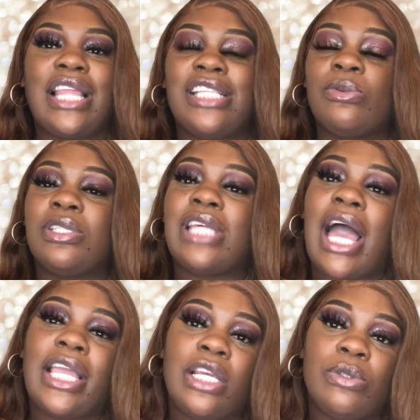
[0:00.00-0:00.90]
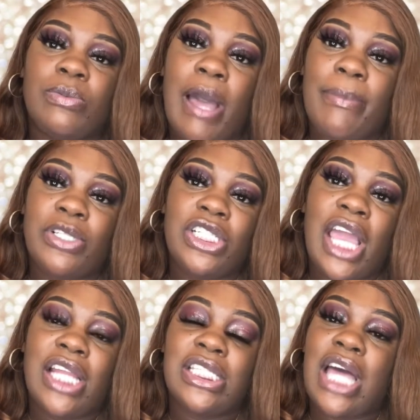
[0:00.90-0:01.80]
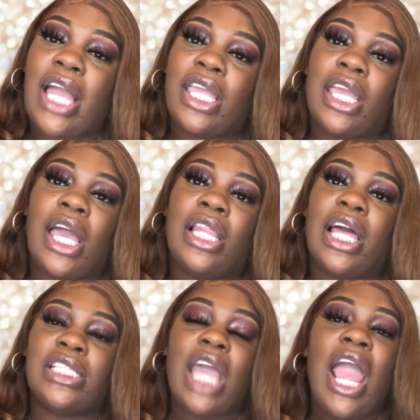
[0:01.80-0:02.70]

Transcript: That's when sidekicks was popping. She had a sidekick, LX.